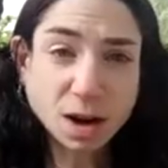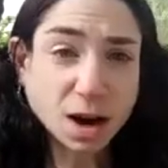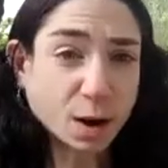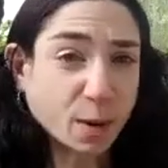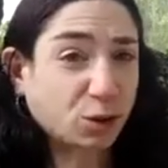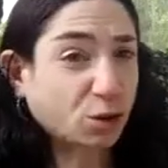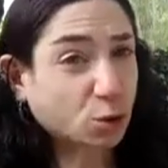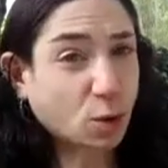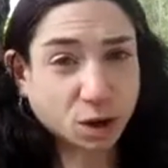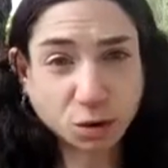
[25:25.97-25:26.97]
I try to
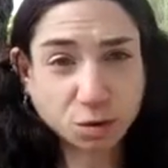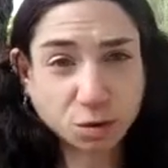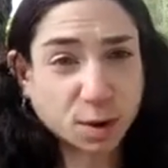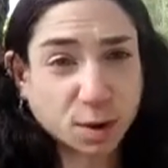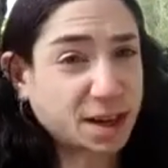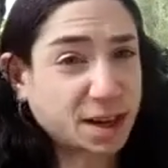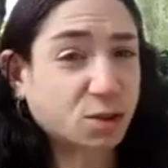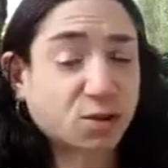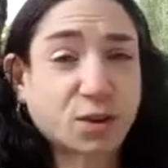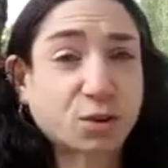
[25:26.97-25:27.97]
walk you through it, and
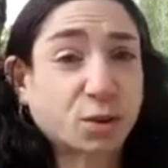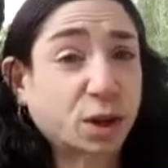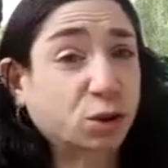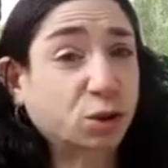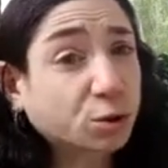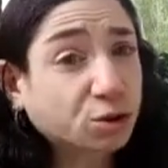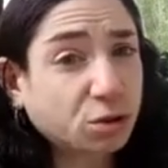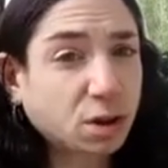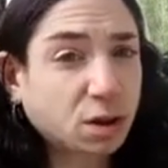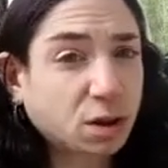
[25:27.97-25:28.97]
there's also like
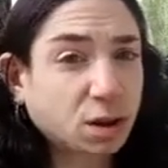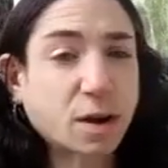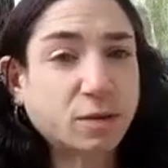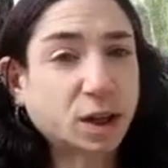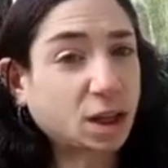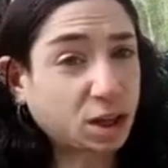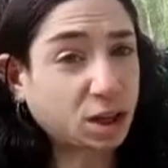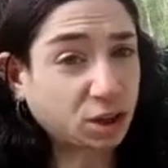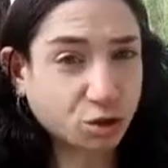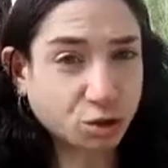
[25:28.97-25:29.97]
troubleshooting. If you're having an
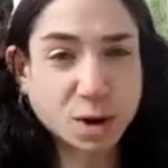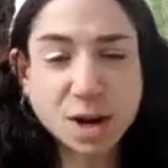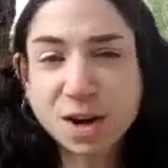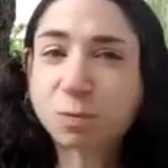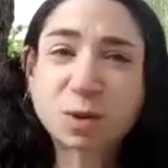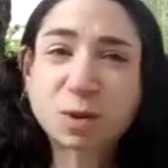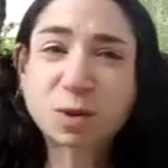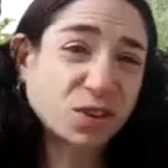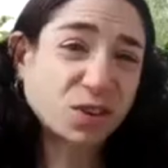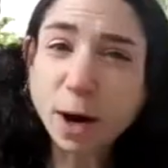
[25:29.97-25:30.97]
issue, something
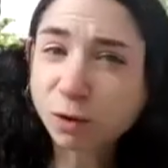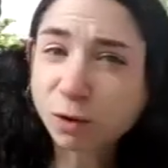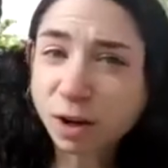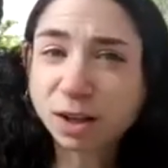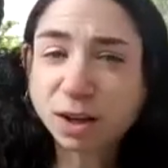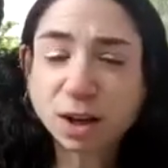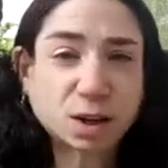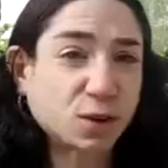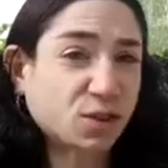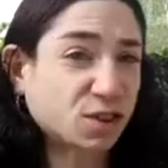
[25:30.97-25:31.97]
doesn't come out right, I
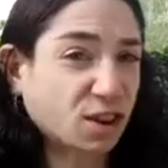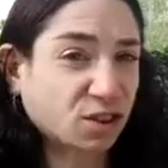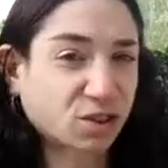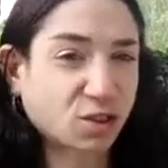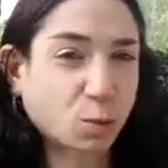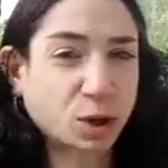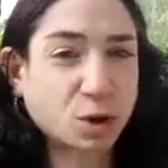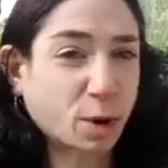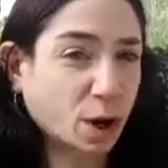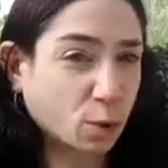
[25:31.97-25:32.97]
give you suggestions what you
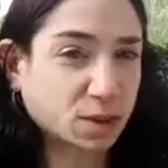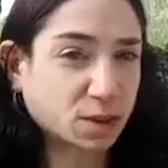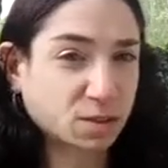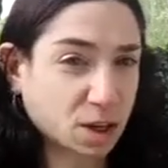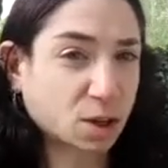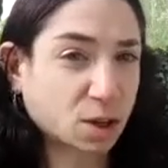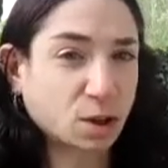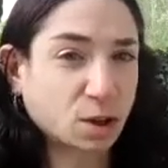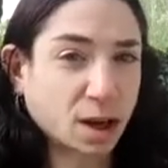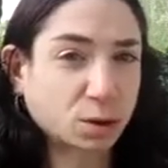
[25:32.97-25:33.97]
might want to take a
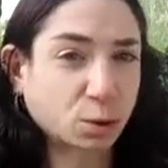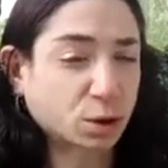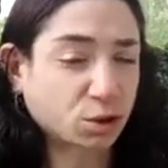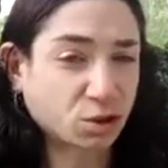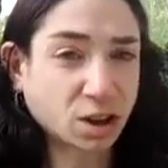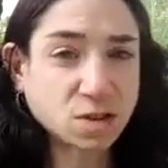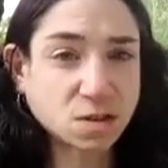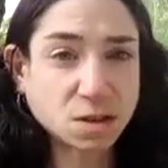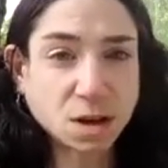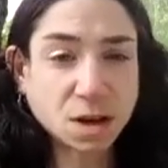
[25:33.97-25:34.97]
look at or adjust.